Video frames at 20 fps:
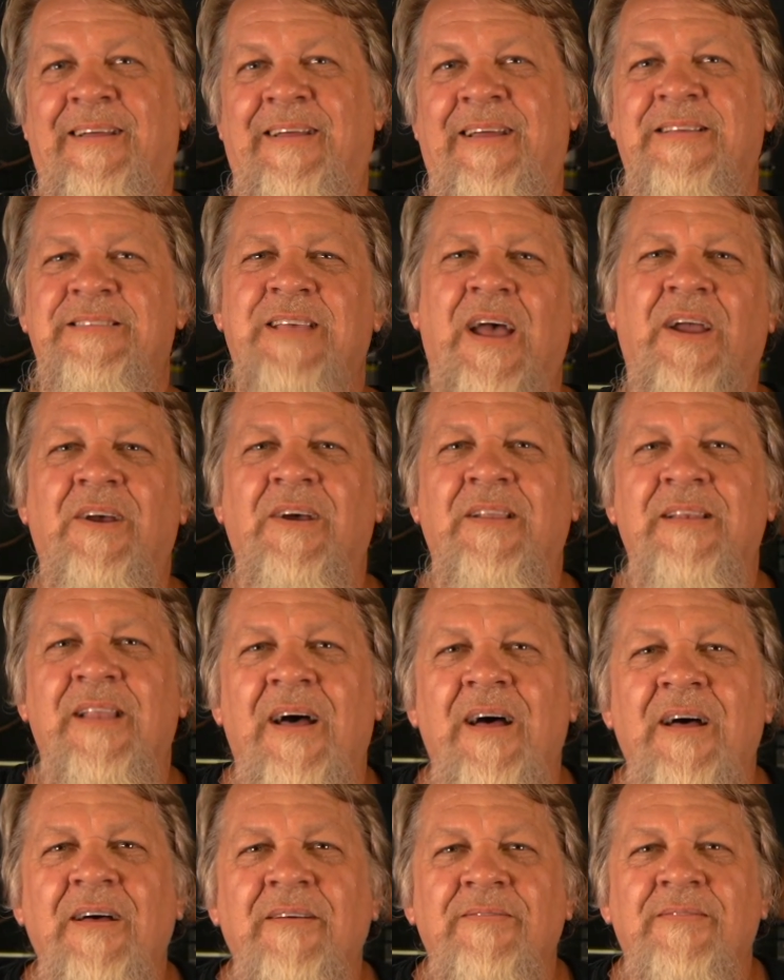Is that good
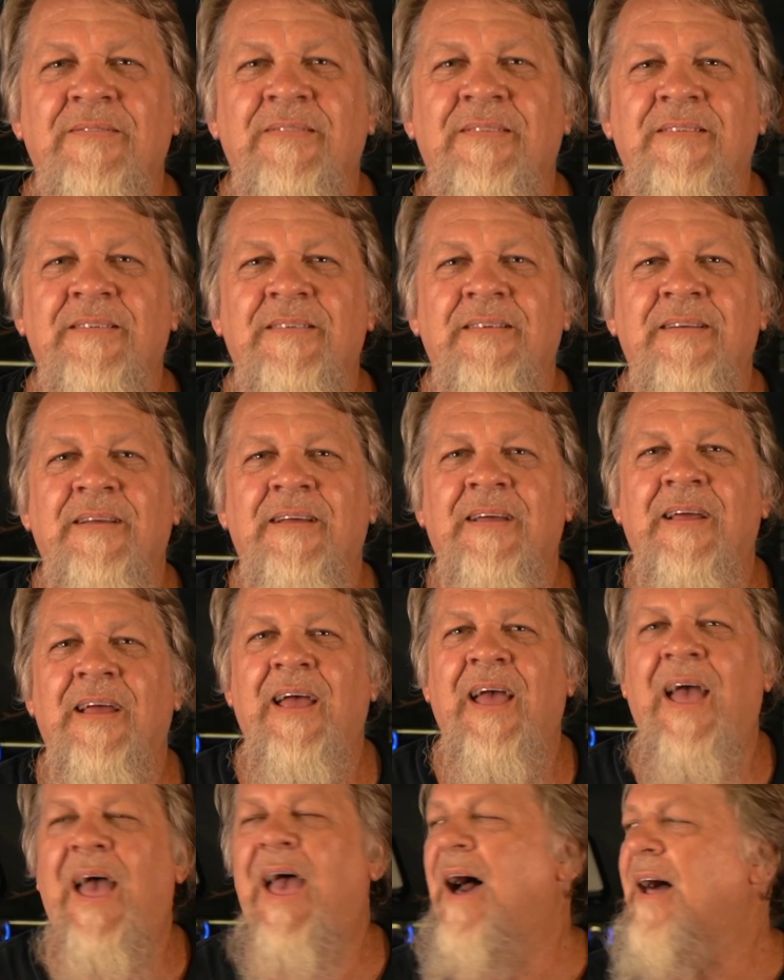enough?
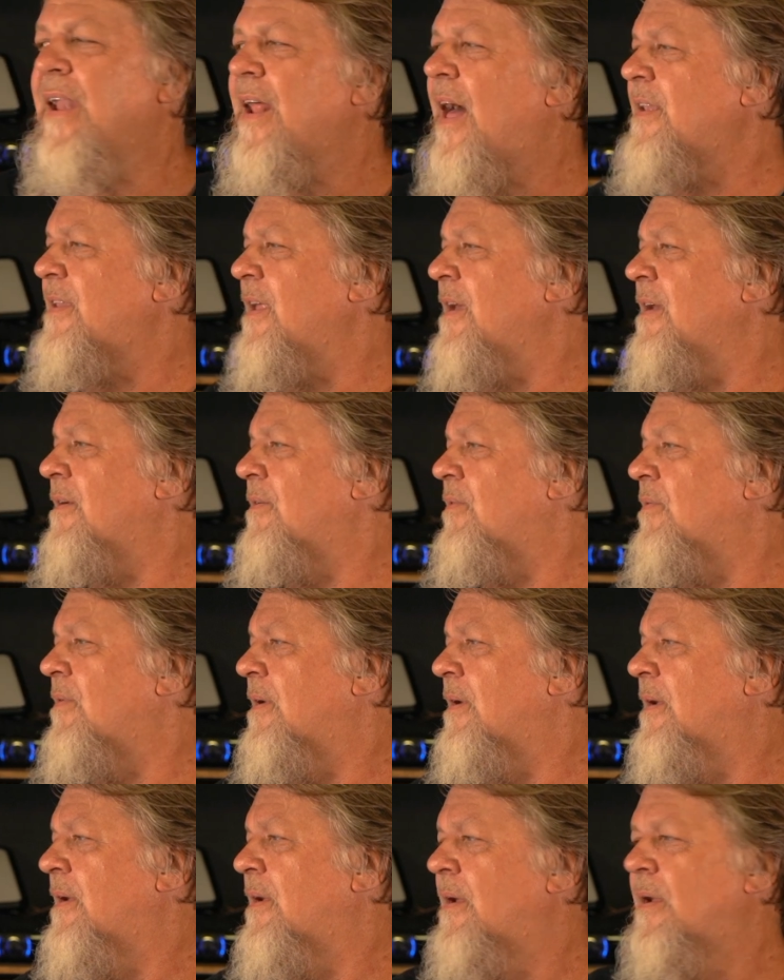How'd I do?
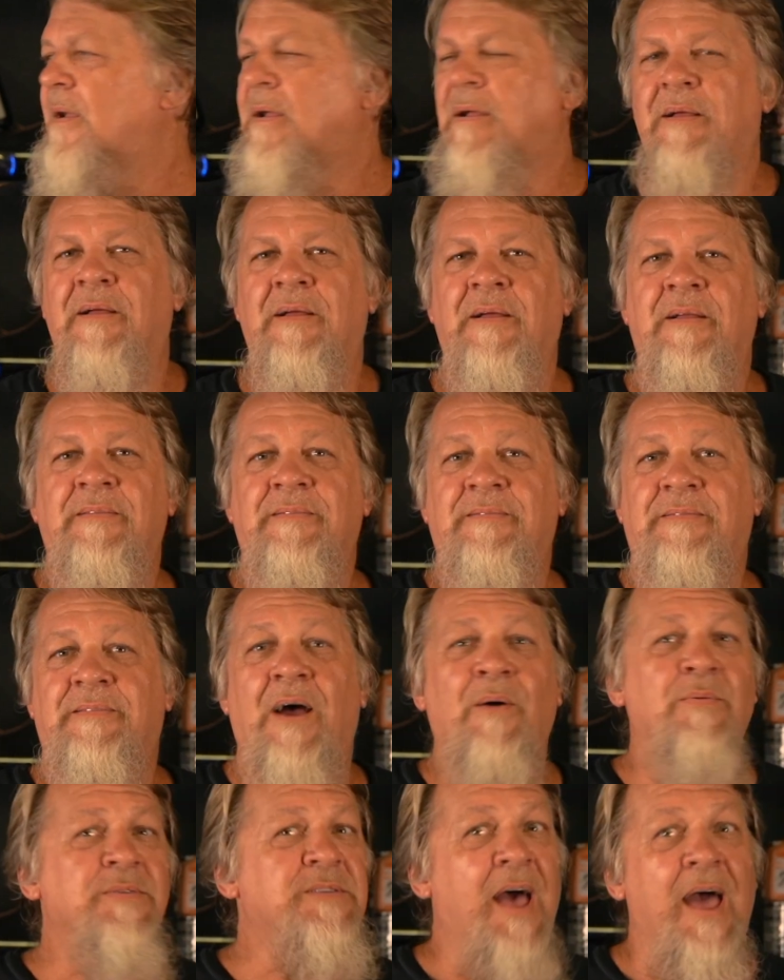
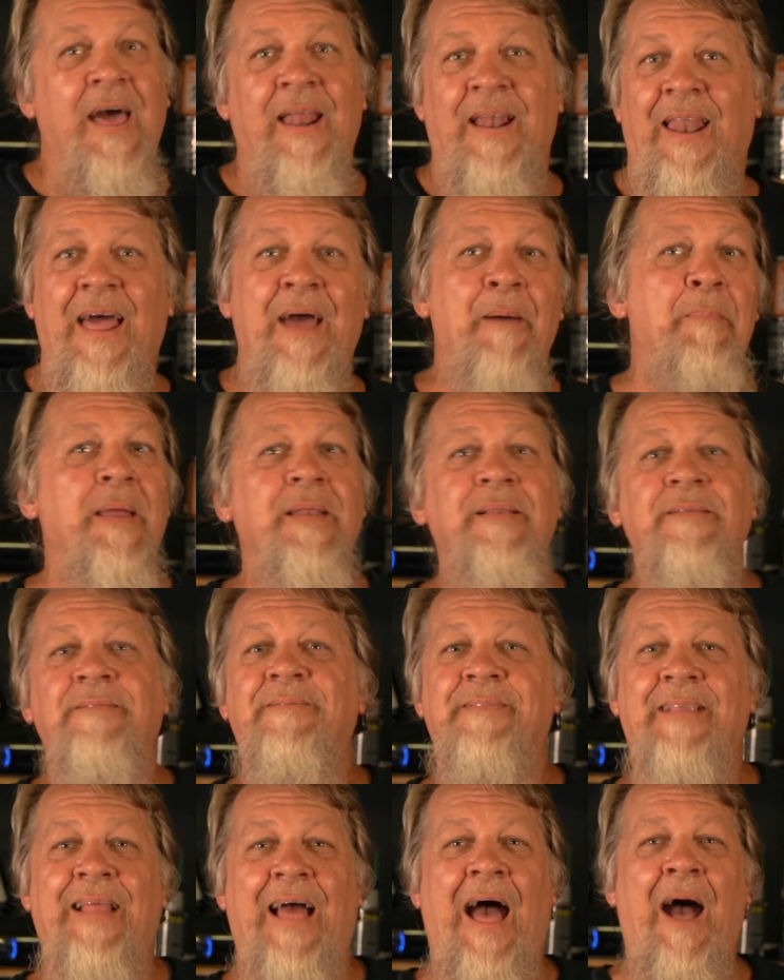That was ad-libbing.
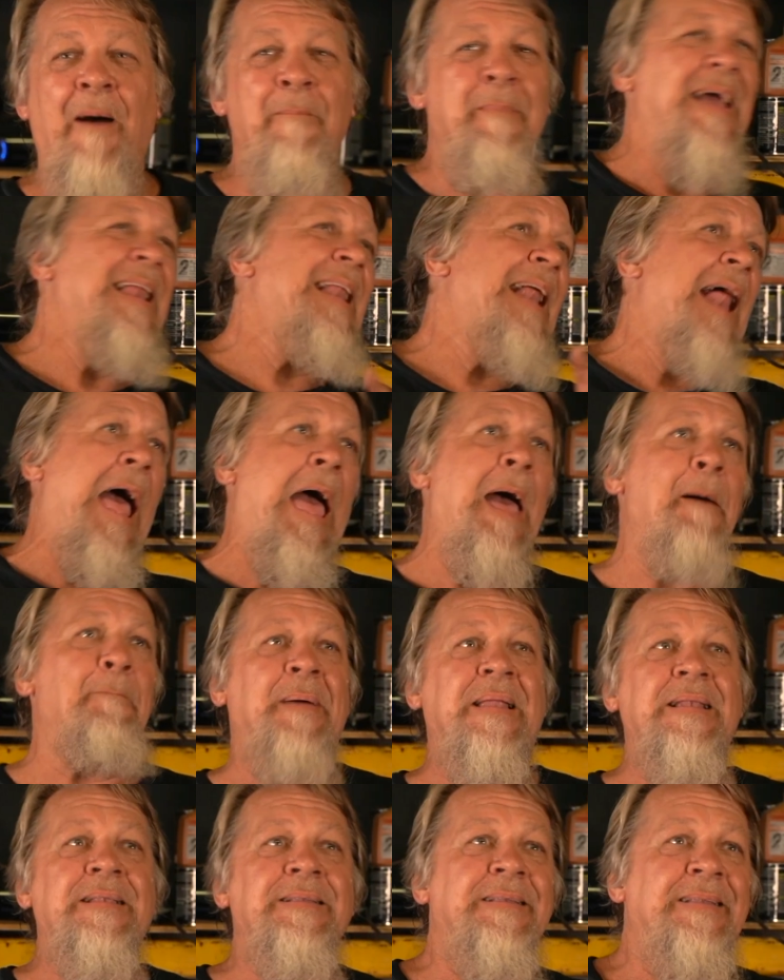I made it
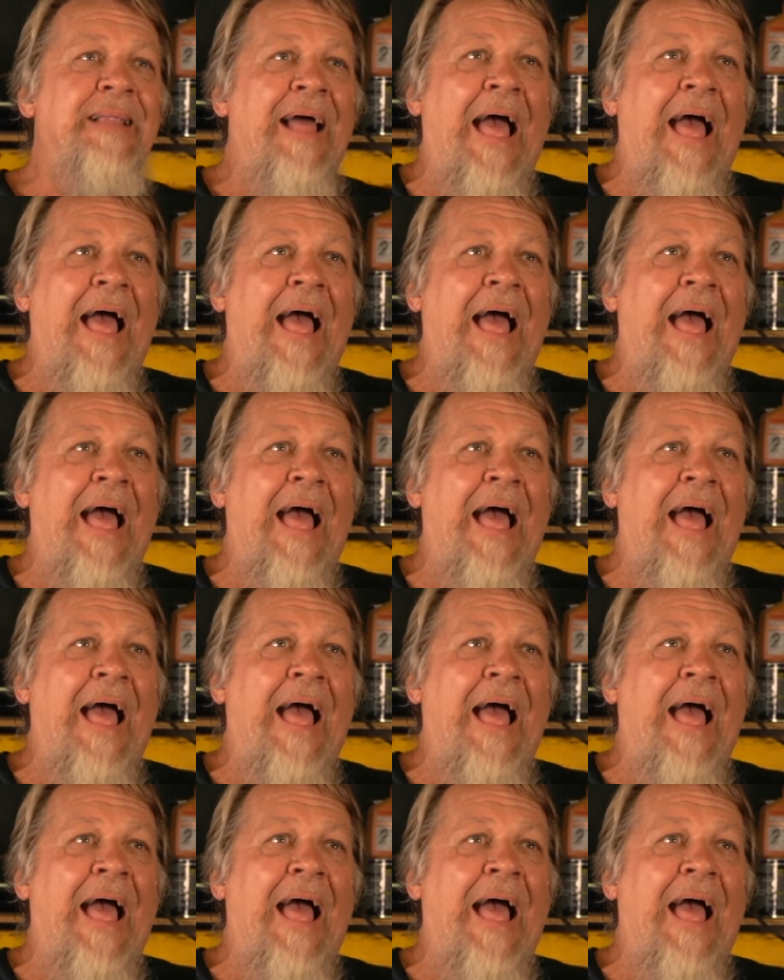happen.